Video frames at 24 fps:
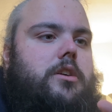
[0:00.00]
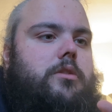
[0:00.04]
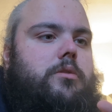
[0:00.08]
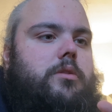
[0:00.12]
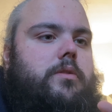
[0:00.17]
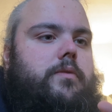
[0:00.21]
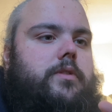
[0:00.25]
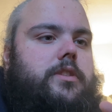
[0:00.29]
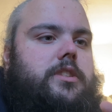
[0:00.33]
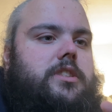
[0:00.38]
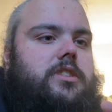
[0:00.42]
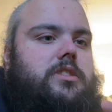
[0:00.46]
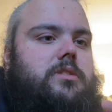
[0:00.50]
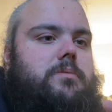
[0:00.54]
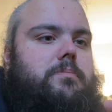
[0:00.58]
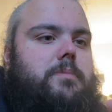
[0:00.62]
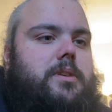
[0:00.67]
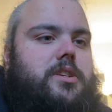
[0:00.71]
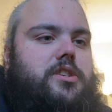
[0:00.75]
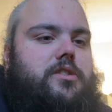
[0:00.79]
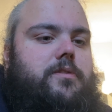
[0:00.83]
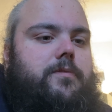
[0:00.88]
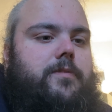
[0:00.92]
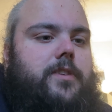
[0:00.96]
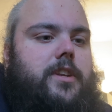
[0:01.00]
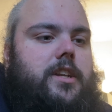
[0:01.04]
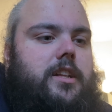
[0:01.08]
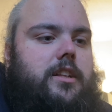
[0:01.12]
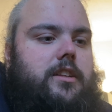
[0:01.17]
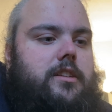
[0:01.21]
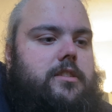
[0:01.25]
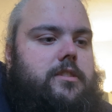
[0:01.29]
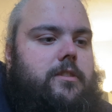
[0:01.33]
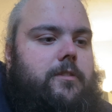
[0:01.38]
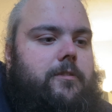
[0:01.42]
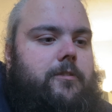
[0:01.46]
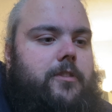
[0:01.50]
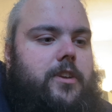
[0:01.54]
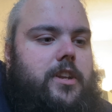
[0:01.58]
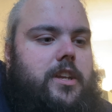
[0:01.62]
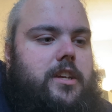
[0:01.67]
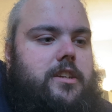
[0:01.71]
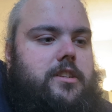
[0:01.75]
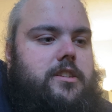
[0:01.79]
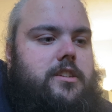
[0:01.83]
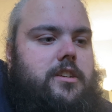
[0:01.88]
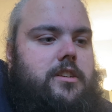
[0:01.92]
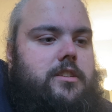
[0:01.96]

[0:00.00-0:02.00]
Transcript: with a smidge of vanilla to finish.